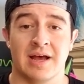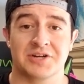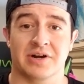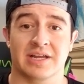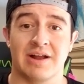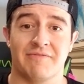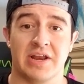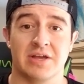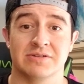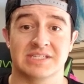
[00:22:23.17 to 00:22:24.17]
I try to get up
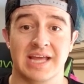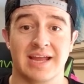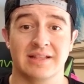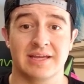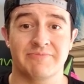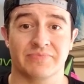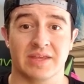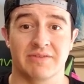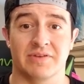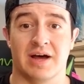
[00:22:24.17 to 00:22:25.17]
videos daily,
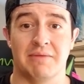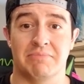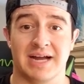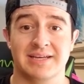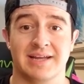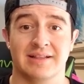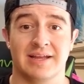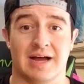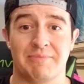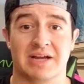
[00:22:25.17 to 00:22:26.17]
if not
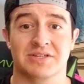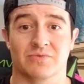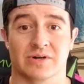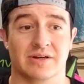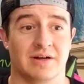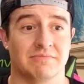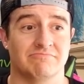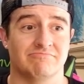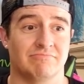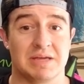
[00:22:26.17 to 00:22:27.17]
bi-daily. I'm actually working
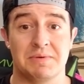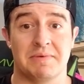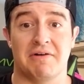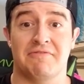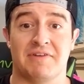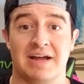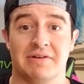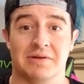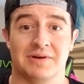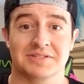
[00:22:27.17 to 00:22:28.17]
on maybe about 5
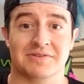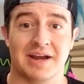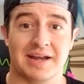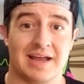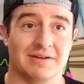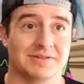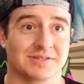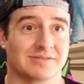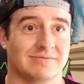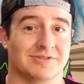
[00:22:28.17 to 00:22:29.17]
other ones right now,
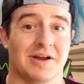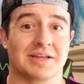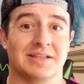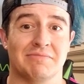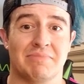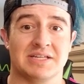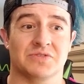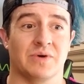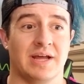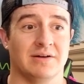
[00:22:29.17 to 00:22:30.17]
just trying to get the best
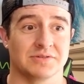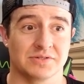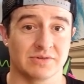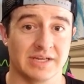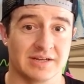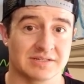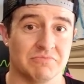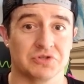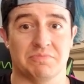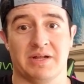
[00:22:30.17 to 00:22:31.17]
one out to get us
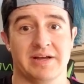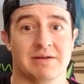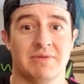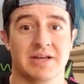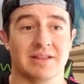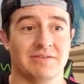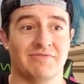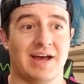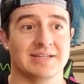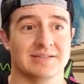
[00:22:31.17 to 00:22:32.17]
multiplying our money the
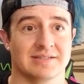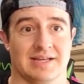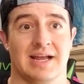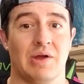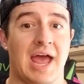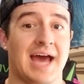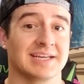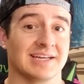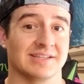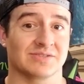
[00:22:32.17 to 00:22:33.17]
fastest. And I had to
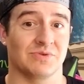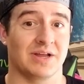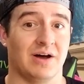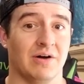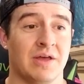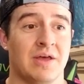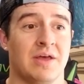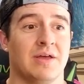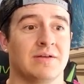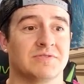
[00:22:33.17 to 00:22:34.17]
get this one out
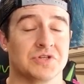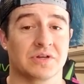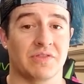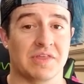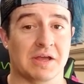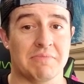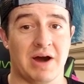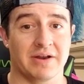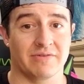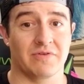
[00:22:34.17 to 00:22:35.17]
so you could think
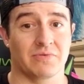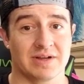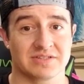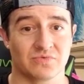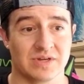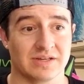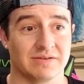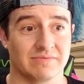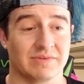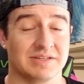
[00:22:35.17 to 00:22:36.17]
about it for the rest of the
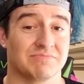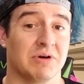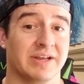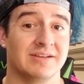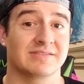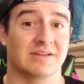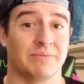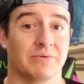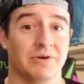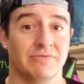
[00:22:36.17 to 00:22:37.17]
weekend because Monday is
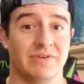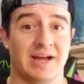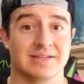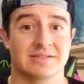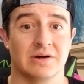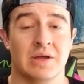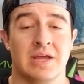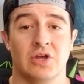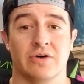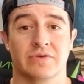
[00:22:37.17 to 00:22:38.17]
coming real fast. So
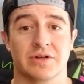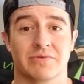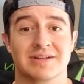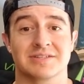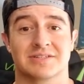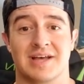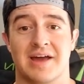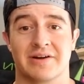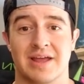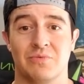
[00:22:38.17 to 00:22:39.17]
y'all have a good rest of
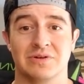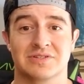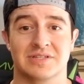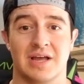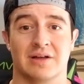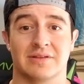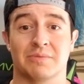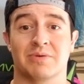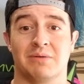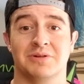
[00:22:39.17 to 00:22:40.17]
Saturday, and we'll see you out there
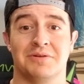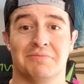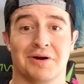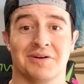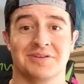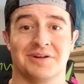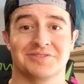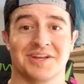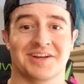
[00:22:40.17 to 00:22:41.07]
probably tomorrow. Y'all take